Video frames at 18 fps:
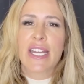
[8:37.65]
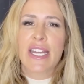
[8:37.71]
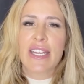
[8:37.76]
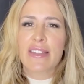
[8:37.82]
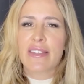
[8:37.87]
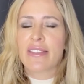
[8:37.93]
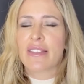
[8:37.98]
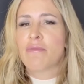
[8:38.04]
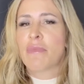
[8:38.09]

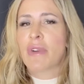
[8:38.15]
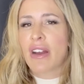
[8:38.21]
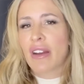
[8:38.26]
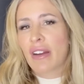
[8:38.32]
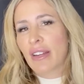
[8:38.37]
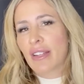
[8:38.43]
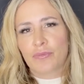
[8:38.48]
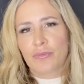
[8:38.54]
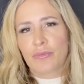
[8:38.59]
in the
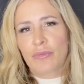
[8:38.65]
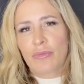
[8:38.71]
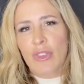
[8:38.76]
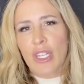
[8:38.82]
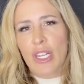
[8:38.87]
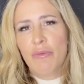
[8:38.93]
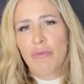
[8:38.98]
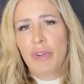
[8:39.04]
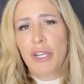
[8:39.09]
market
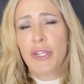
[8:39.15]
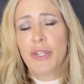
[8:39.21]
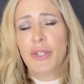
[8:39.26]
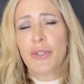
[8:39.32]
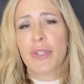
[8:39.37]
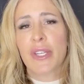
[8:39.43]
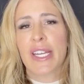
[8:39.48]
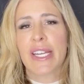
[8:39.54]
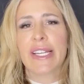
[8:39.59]
where
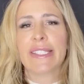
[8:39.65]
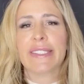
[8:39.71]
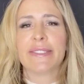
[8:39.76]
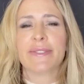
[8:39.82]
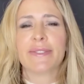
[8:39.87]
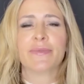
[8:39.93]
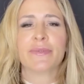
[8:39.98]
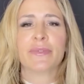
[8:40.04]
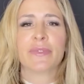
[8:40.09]
you
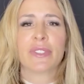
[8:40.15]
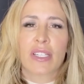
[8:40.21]
can